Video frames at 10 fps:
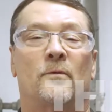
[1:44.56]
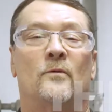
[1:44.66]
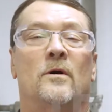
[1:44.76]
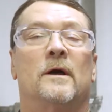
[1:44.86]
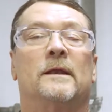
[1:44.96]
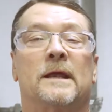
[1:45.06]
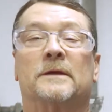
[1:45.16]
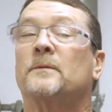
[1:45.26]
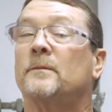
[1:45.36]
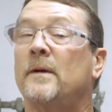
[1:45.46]
one is
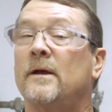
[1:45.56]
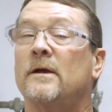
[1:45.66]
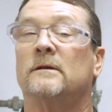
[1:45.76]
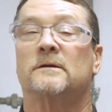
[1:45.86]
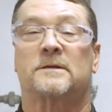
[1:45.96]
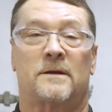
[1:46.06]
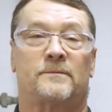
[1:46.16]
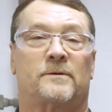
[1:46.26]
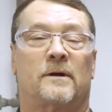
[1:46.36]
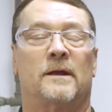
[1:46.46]
preparing the
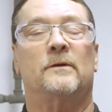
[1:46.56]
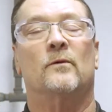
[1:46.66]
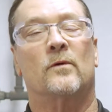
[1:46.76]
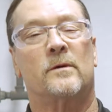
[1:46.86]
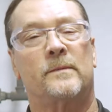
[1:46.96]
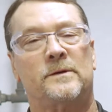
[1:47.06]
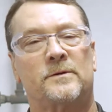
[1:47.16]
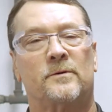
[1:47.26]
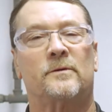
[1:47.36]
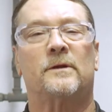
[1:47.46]
substrate. You want to be
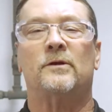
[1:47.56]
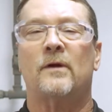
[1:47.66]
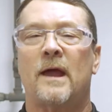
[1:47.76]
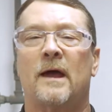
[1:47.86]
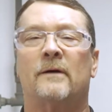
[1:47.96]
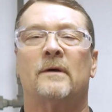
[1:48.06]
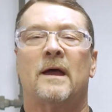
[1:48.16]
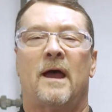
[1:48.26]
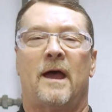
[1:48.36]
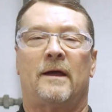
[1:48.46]
sure that you have
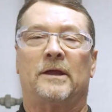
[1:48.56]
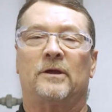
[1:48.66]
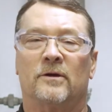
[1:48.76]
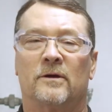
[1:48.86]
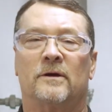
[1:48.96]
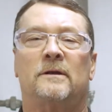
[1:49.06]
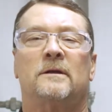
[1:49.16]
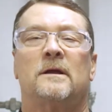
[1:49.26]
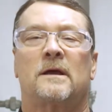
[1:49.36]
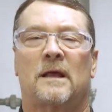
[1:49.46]
a good,
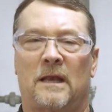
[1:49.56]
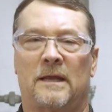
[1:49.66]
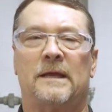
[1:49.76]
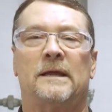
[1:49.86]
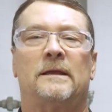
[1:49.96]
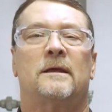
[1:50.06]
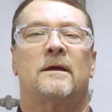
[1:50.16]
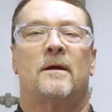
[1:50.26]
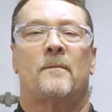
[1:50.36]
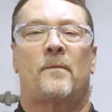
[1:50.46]
clean
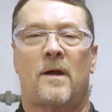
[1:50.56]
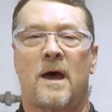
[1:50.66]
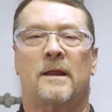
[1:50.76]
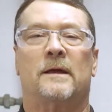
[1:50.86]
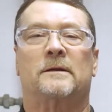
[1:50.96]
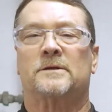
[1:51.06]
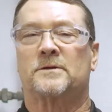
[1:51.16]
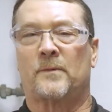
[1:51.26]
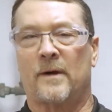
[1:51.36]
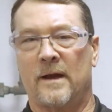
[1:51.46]
product to
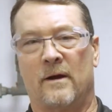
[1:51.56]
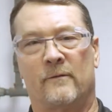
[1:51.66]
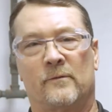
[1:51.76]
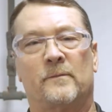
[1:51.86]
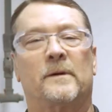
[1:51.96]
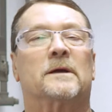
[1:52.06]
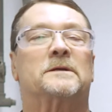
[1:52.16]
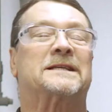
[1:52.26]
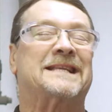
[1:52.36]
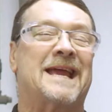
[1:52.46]
spray over, because
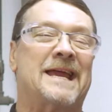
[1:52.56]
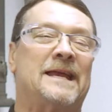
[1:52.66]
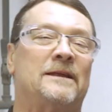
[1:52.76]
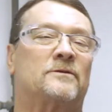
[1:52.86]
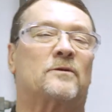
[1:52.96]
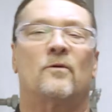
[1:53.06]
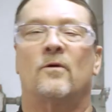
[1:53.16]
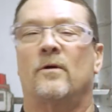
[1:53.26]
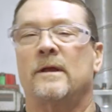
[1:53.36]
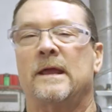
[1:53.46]
stains
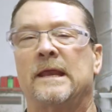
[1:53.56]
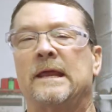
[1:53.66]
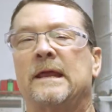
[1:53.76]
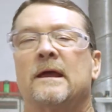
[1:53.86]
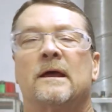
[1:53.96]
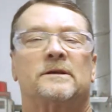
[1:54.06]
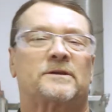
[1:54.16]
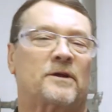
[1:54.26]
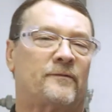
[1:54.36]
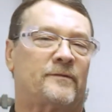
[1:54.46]
or any
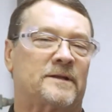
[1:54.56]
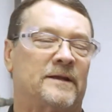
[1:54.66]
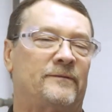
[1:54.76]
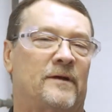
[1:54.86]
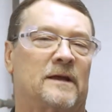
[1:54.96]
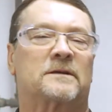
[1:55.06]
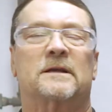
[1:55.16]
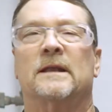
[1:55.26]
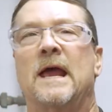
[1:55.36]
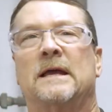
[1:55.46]
surface defects
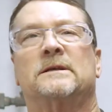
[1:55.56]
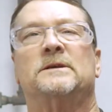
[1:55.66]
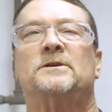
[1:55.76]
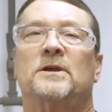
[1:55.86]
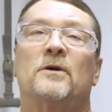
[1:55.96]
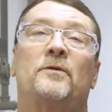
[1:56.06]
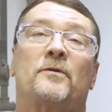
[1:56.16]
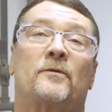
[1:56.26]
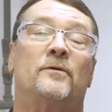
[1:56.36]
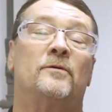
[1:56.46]
can actually show
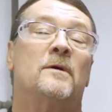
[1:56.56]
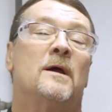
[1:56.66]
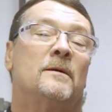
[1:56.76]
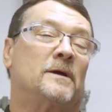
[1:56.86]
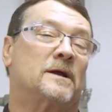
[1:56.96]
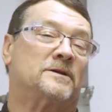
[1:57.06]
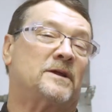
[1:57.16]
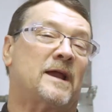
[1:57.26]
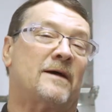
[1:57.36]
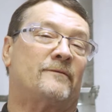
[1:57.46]
through because you
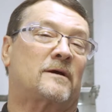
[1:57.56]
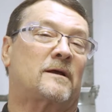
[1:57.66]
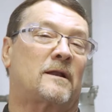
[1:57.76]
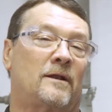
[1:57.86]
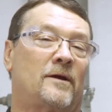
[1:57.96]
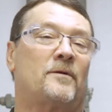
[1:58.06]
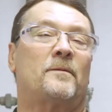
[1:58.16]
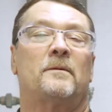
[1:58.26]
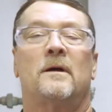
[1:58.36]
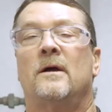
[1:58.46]
have a clear
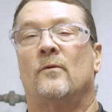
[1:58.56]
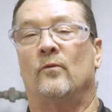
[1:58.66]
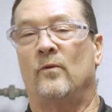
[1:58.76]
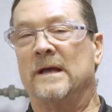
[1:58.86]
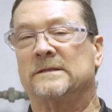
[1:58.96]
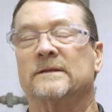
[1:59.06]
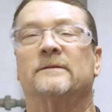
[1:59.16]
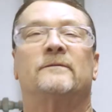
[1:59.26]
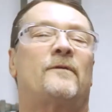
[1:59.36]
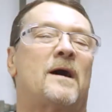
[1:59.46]

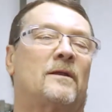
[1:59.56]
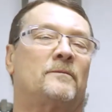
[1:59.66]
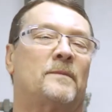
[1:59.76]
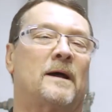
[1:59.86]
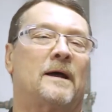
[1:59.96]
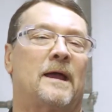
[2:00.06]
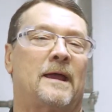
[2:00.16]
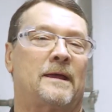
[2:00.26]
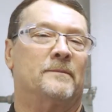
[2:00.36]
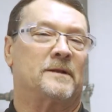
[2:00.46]
resin followed by
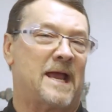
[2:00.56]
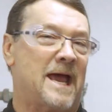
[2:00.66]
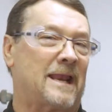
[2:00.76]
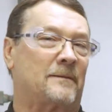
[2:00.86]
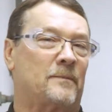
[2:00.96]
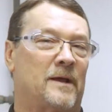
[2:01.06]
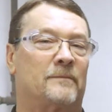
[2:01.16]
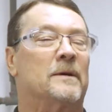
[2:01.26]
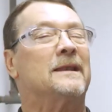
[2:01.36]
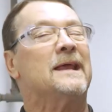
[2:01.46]
a metallic
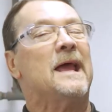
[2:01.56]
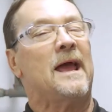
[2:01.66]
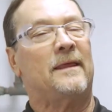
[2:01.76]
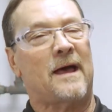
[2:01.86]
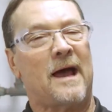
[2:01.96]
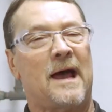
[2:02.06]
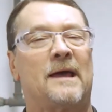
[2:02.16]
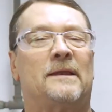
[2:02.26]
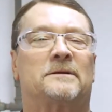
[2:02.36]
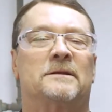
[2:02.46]
pigment, and the hide is